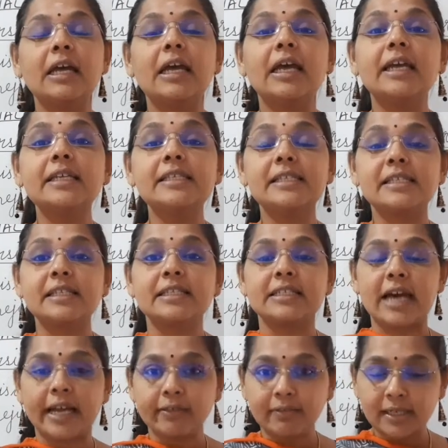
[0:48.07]
is
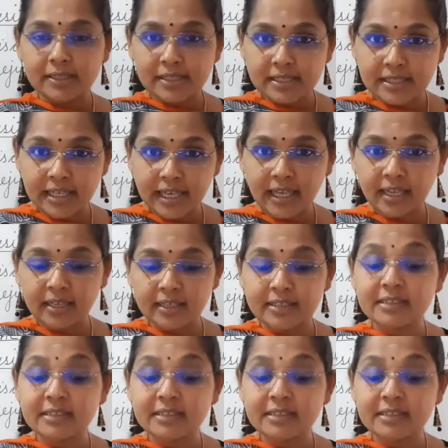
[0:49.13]
diversity.